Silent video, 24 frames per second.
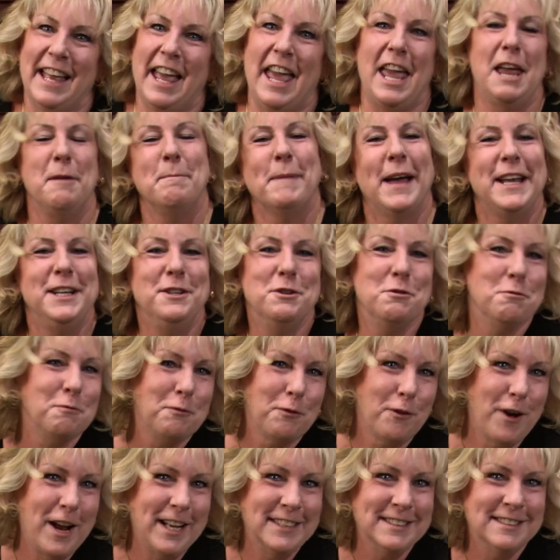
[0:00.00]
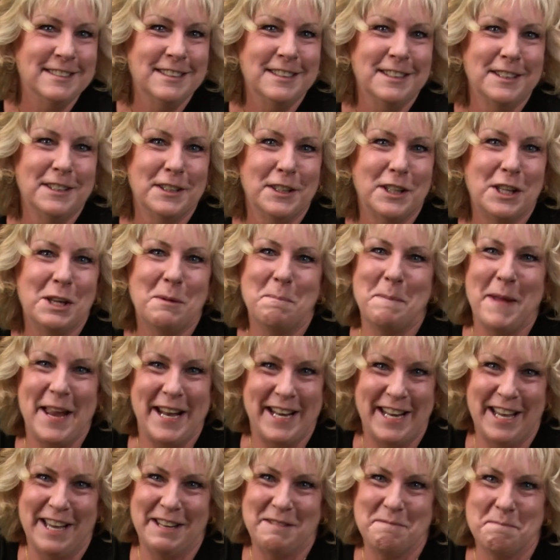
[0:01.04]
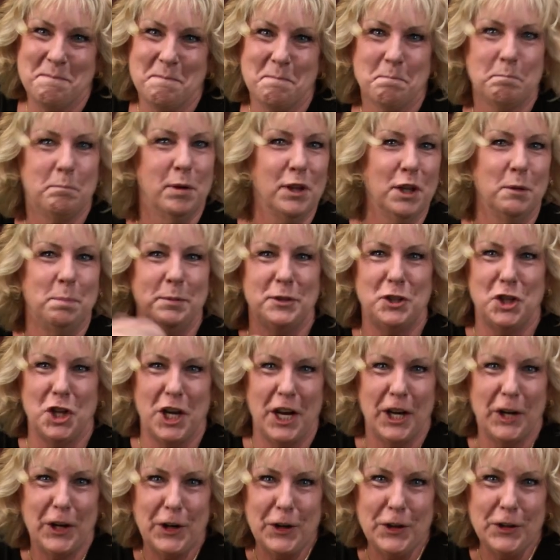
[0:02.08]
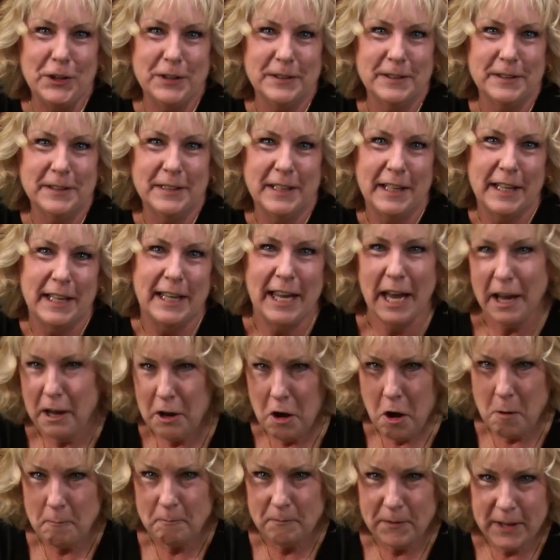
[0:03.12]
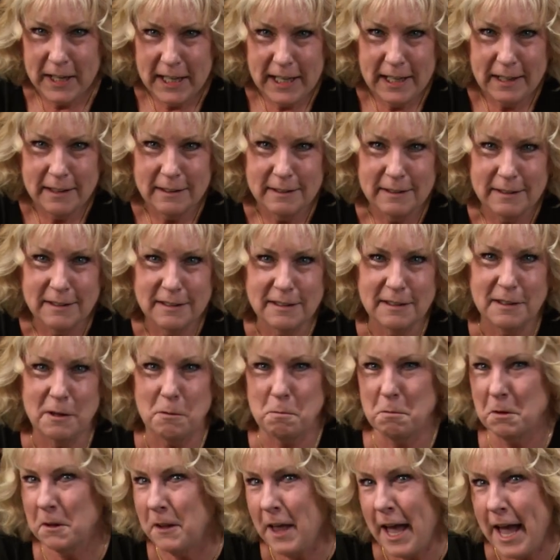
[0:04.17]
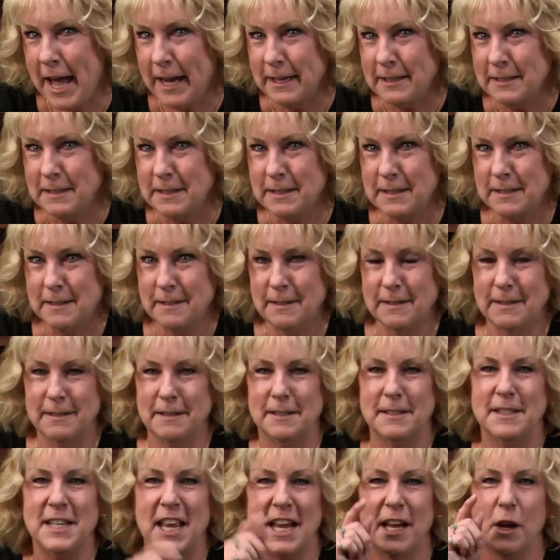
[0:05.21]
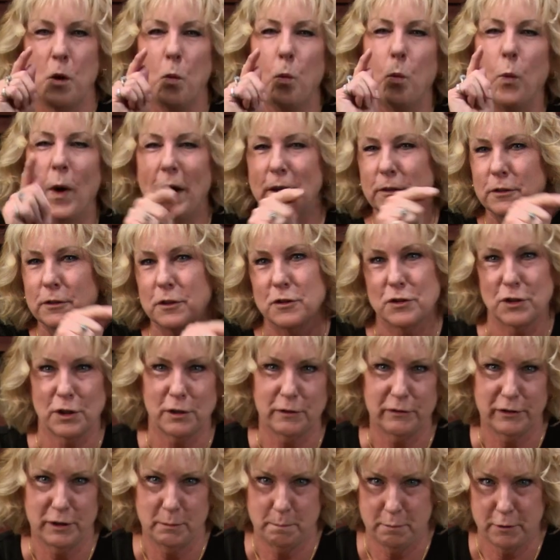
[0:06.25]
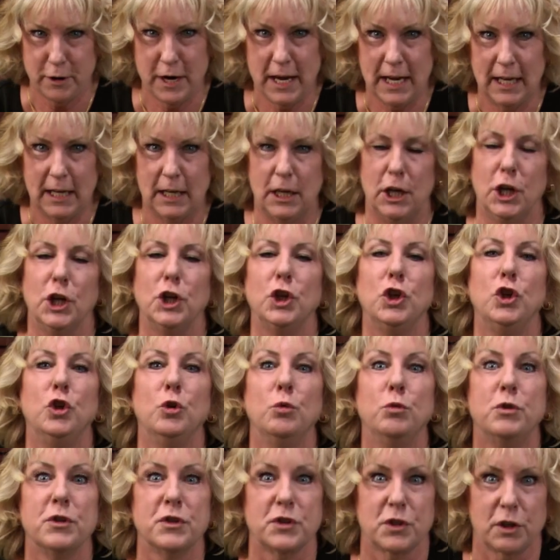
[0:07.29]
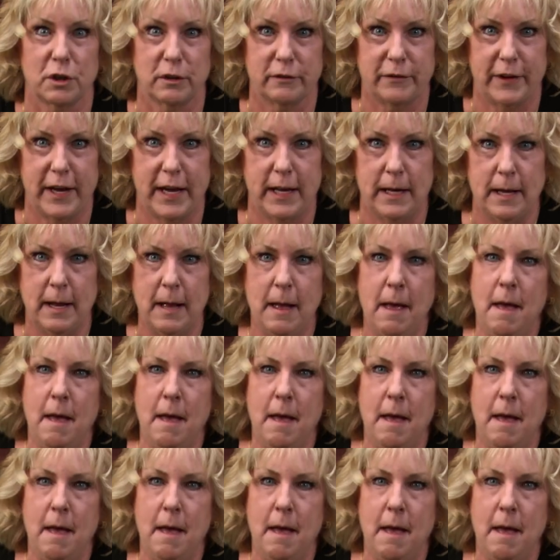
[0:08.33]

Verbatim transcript: Hey, my new friend, you made it. Pull up a chair, get comfy, relax, take a well deserved break. You deserve it.